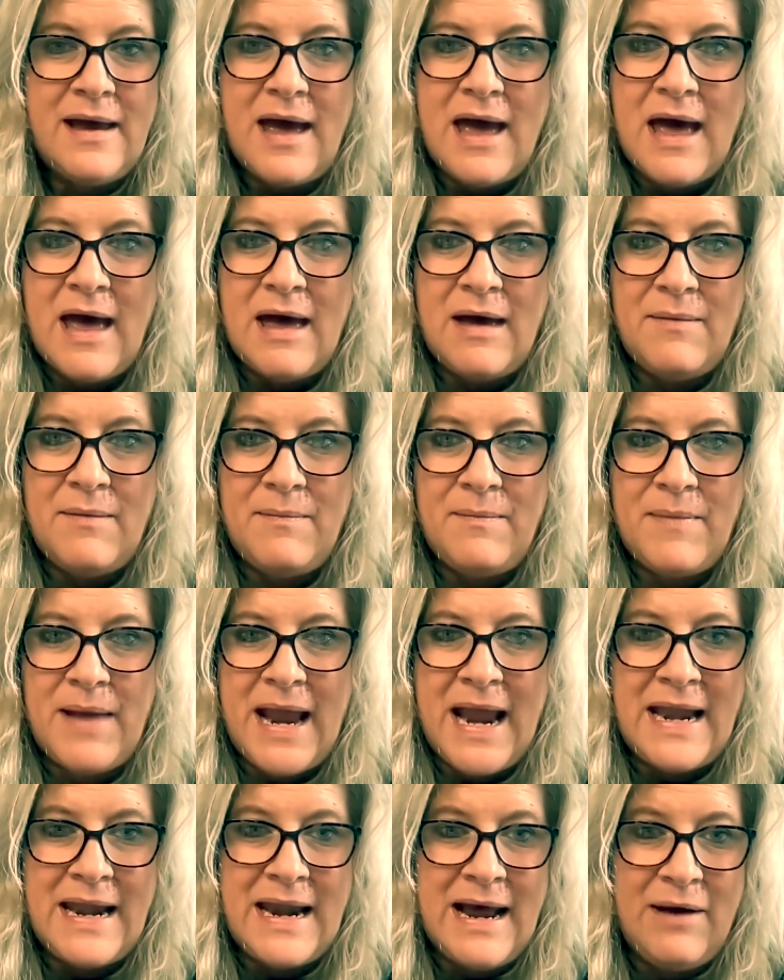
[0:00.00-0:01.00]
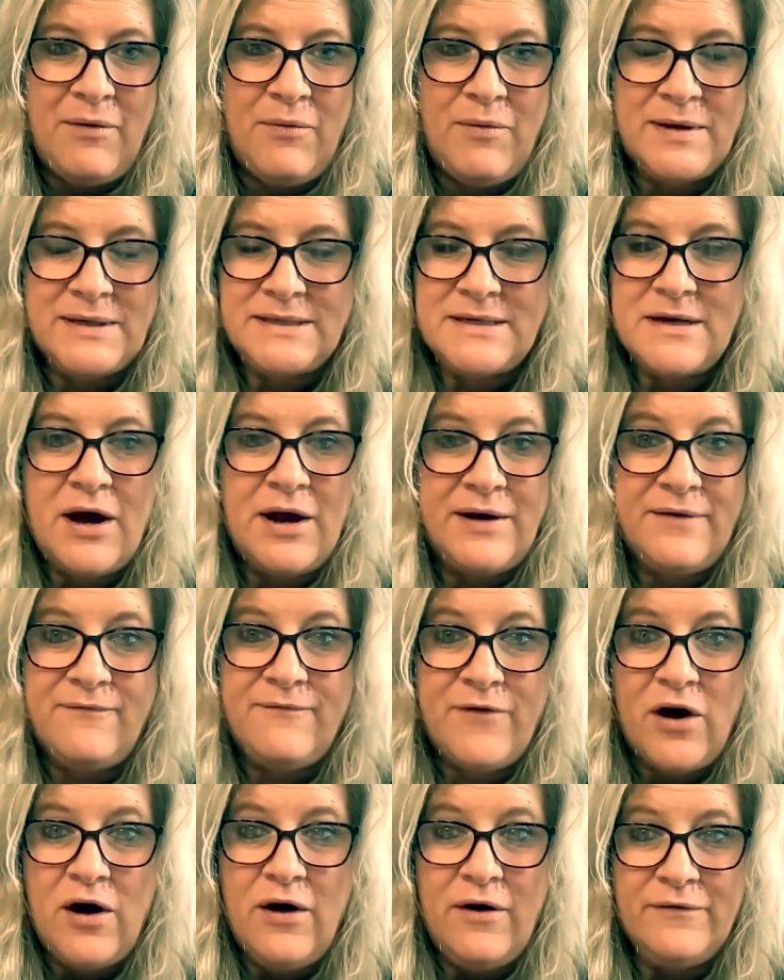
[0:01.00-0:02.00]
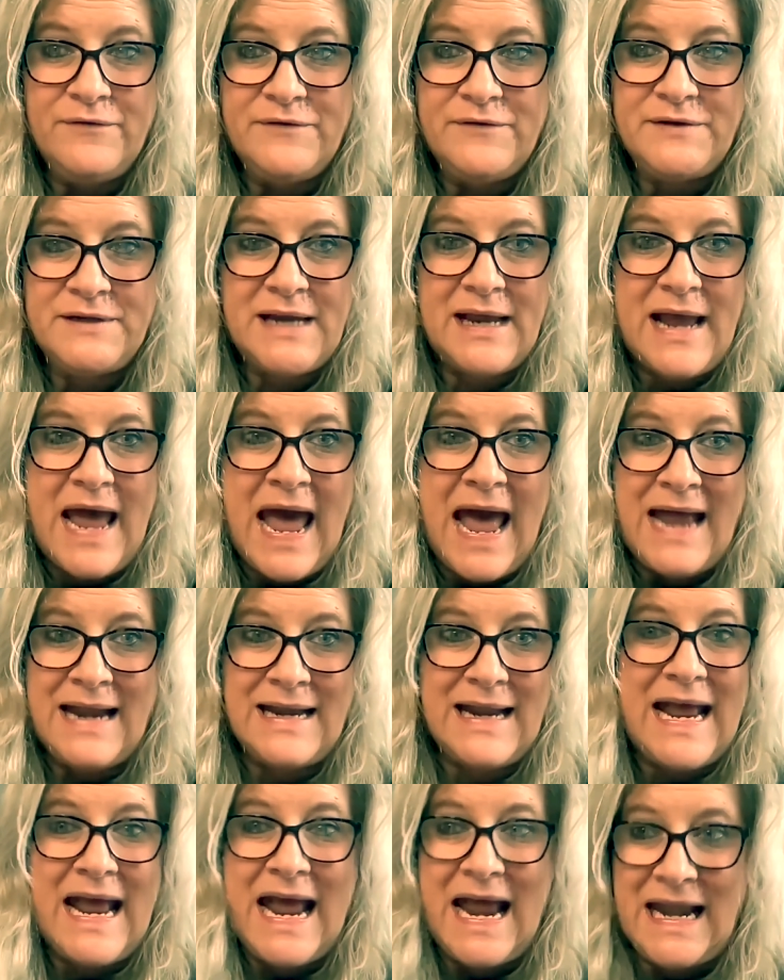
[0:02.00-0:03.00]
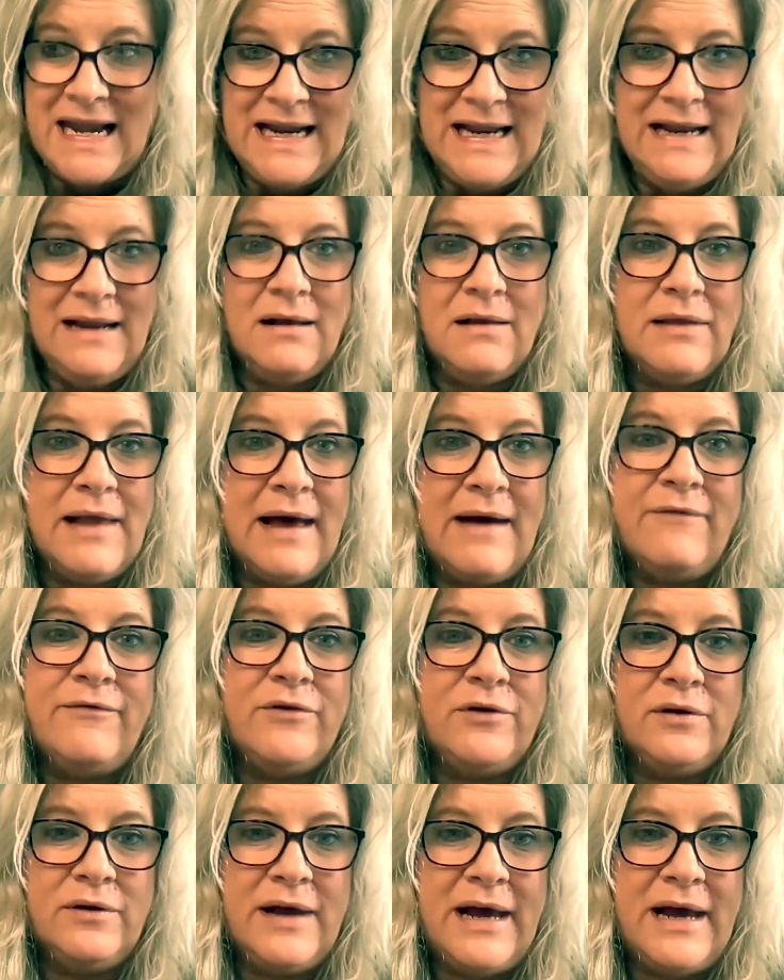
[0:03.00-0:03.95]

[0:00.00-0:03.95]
And I was not involved at any level